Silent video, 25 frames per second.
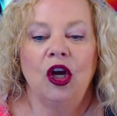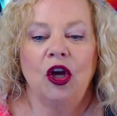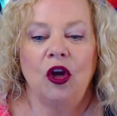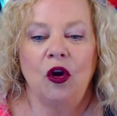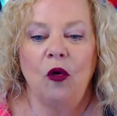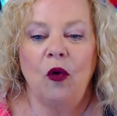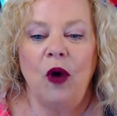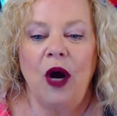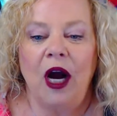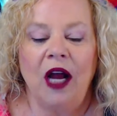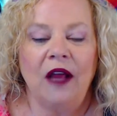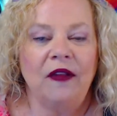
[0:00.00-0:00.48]

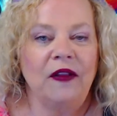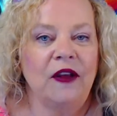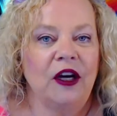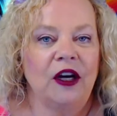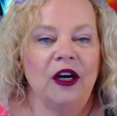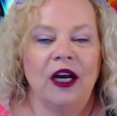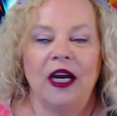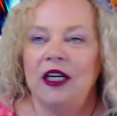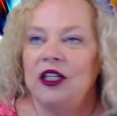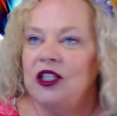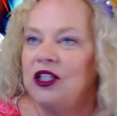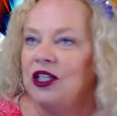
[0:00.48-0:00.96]
go on
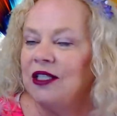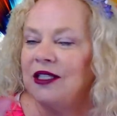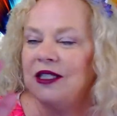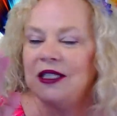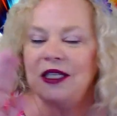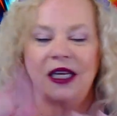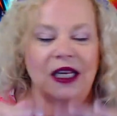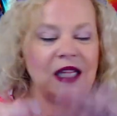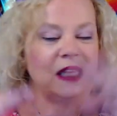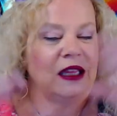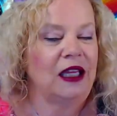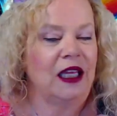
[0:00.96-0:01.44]
there and
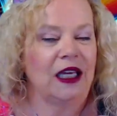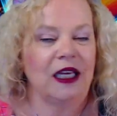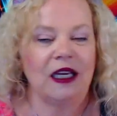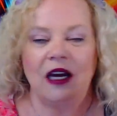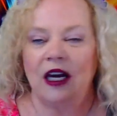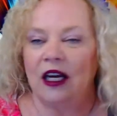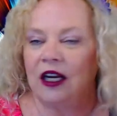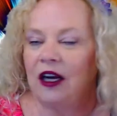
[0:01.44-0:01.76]
just click